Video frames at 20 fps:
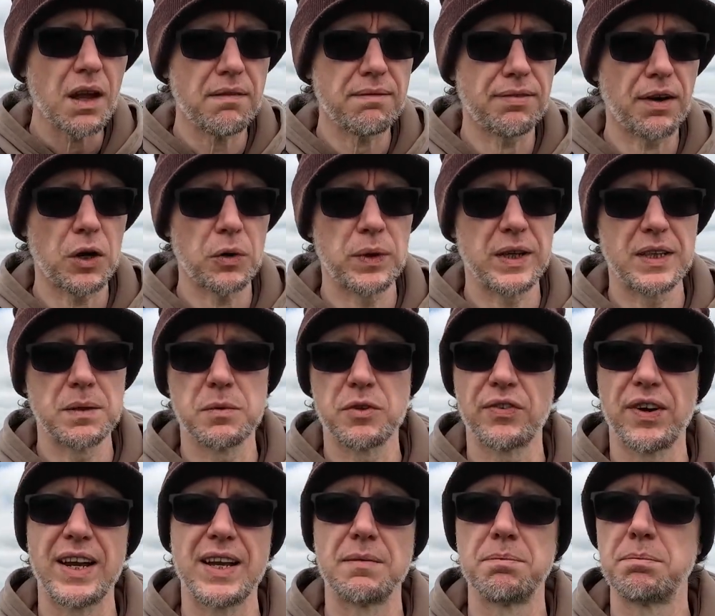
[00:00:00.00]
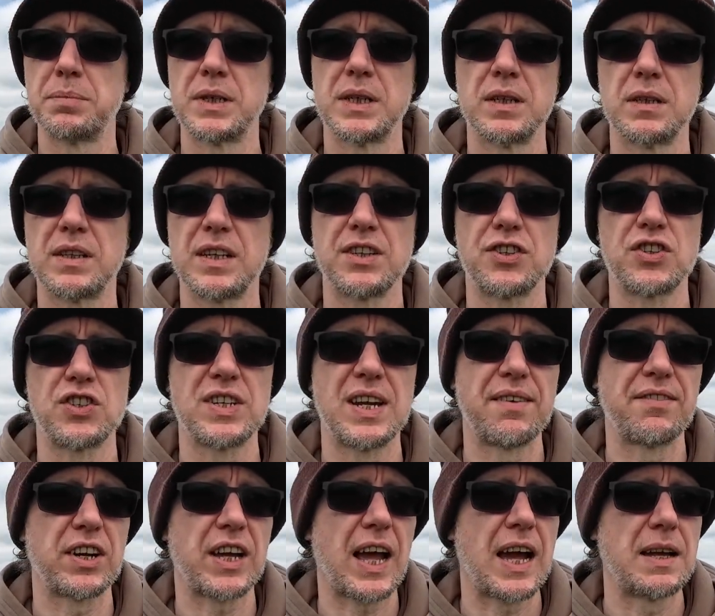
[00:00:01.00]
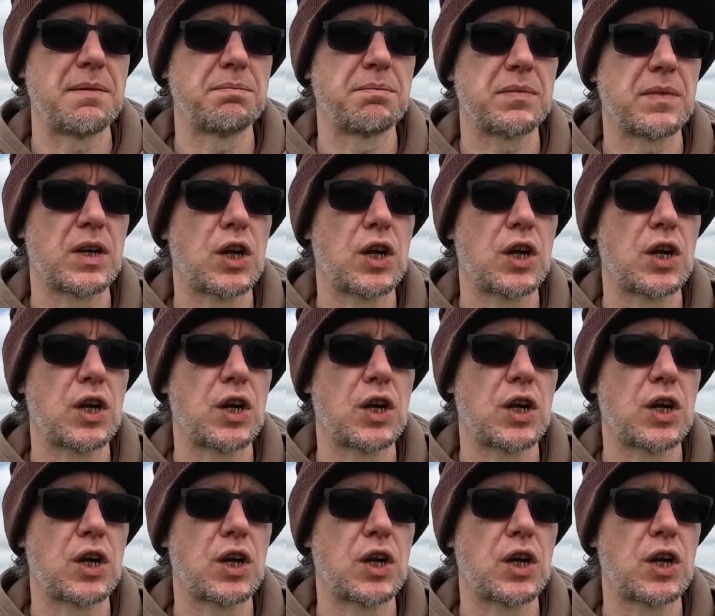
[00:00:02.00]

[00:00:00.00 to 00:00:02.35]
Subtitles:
following them around, but they just never came